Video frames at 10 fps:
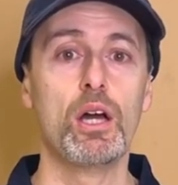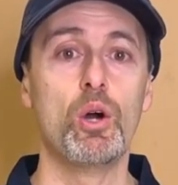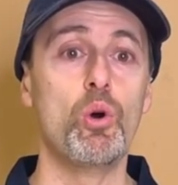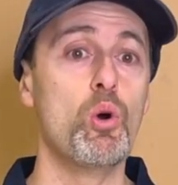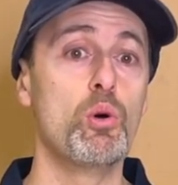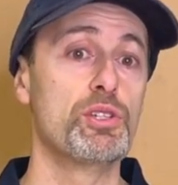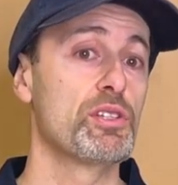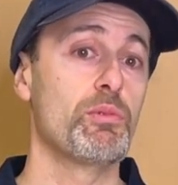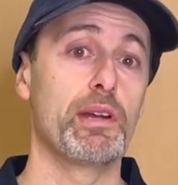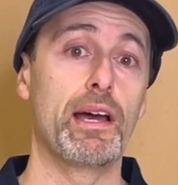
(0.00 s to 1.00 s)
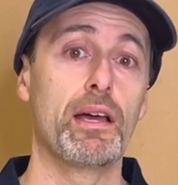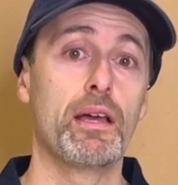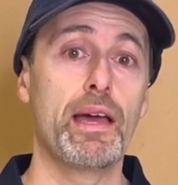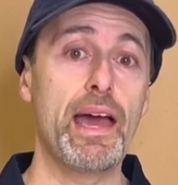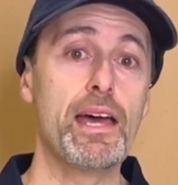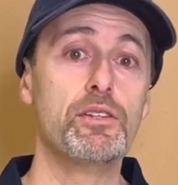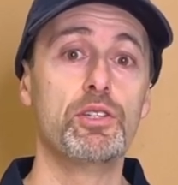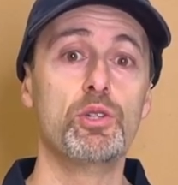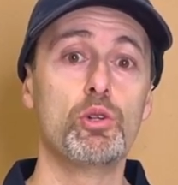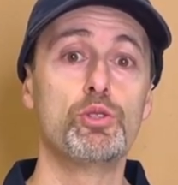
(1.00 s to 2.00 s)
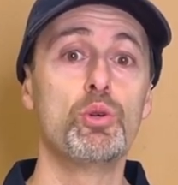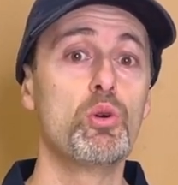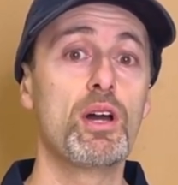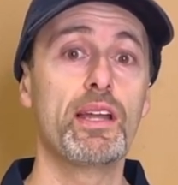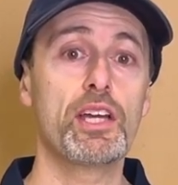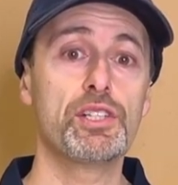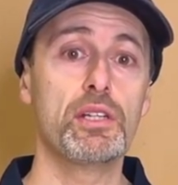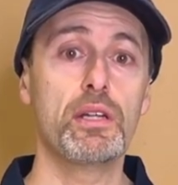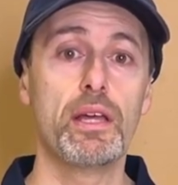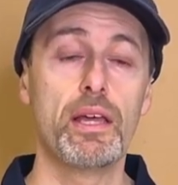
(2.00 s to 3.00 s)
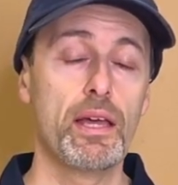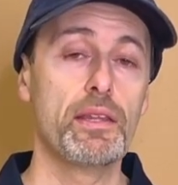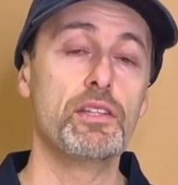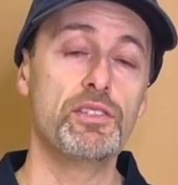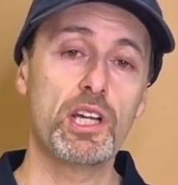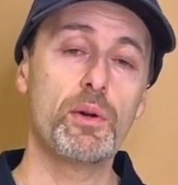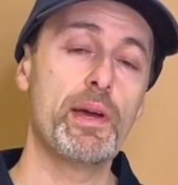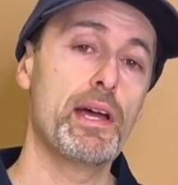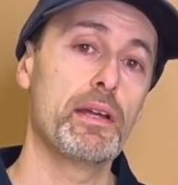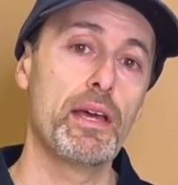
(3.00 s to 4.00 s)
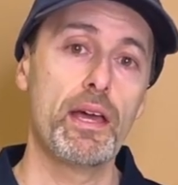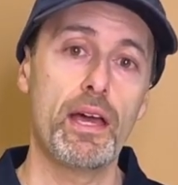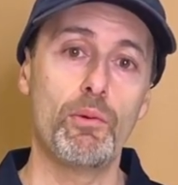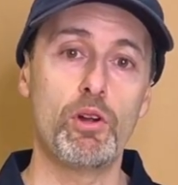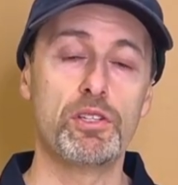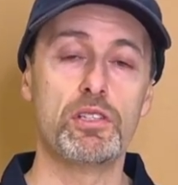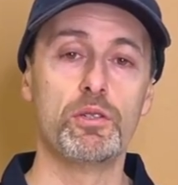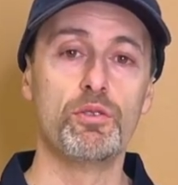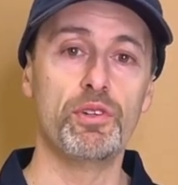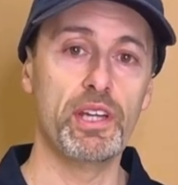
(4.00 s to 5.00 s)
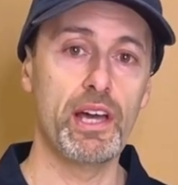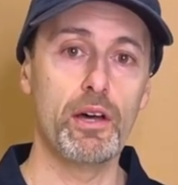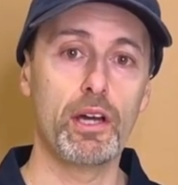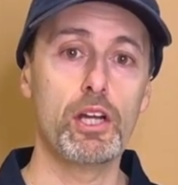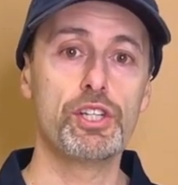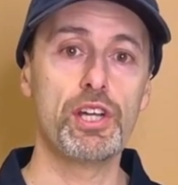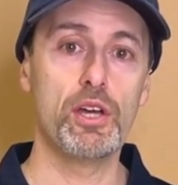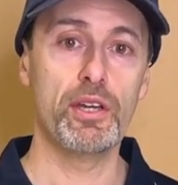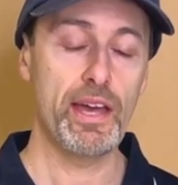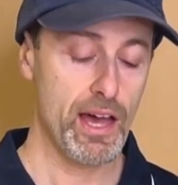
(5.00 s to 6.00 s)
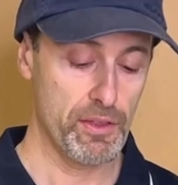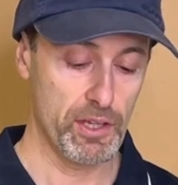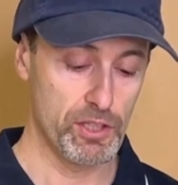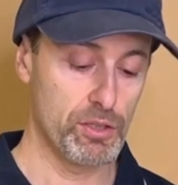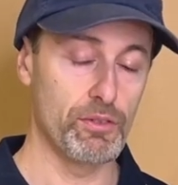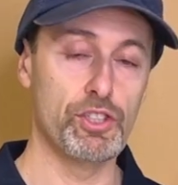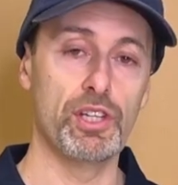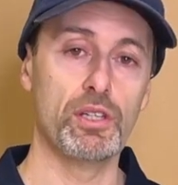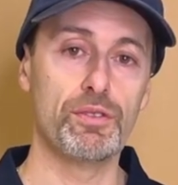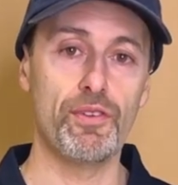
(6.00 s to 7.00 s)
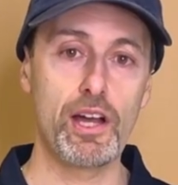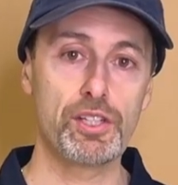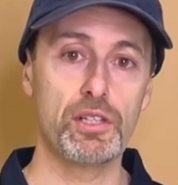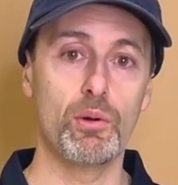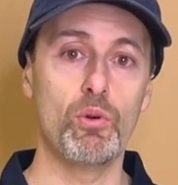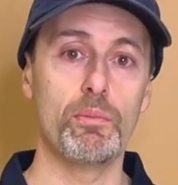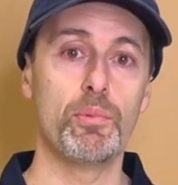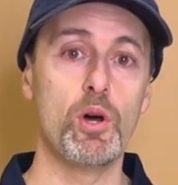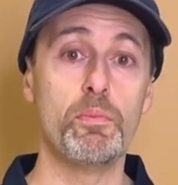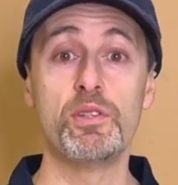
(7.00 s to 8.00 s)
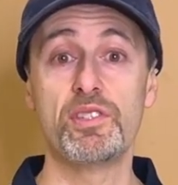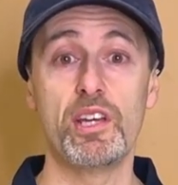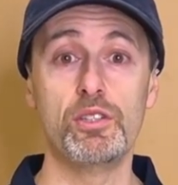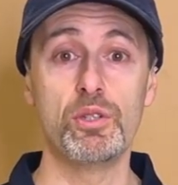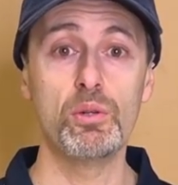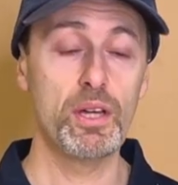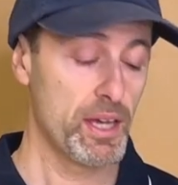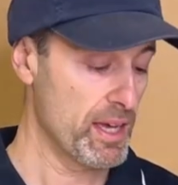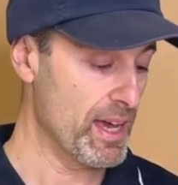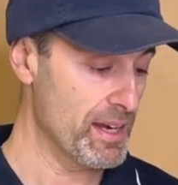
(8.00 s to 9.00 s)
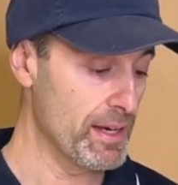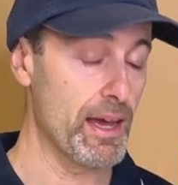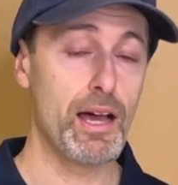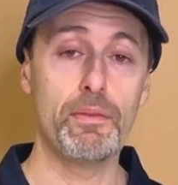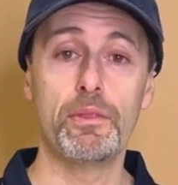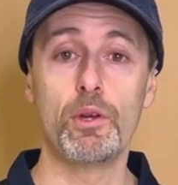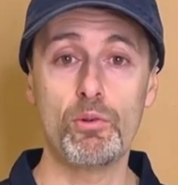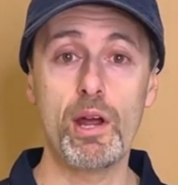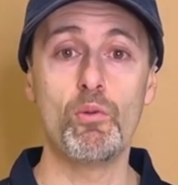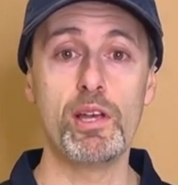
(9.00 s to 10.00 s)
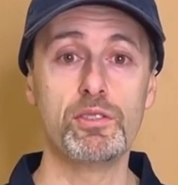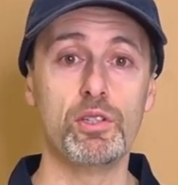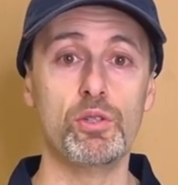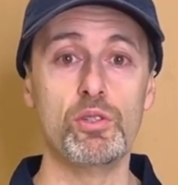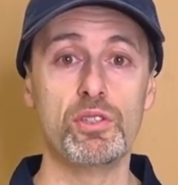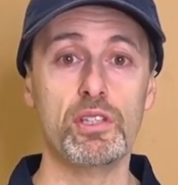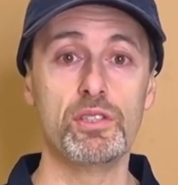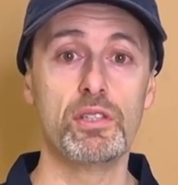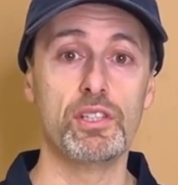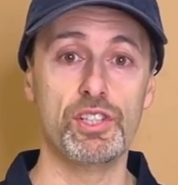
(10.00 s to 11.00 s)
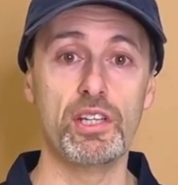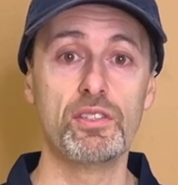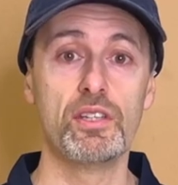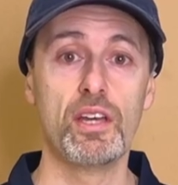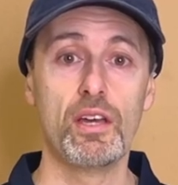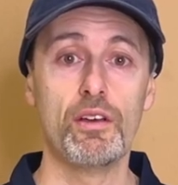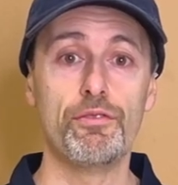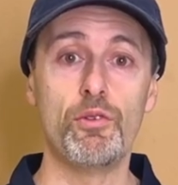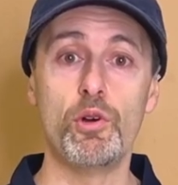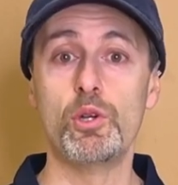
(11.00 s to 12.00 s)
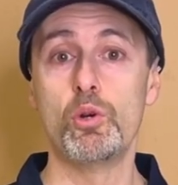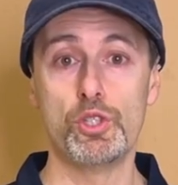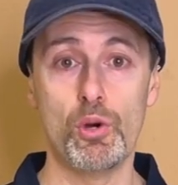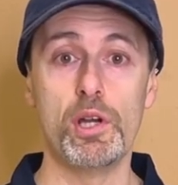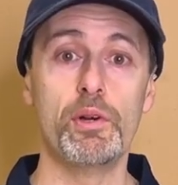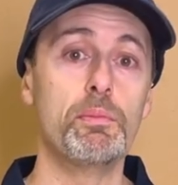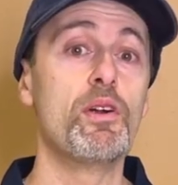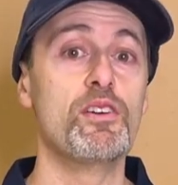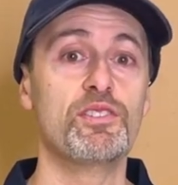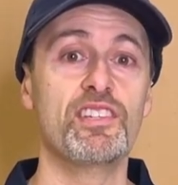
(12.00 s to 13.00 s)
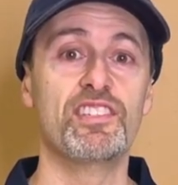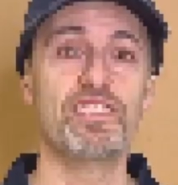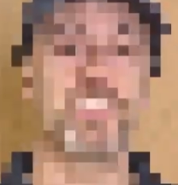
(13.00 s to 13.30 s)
or just want to add to your tool collection, then stick around and watch this little video, and I'm going to show you how these jigs function and what purpose they do, and the great ways to use these jigs for your joinery processes.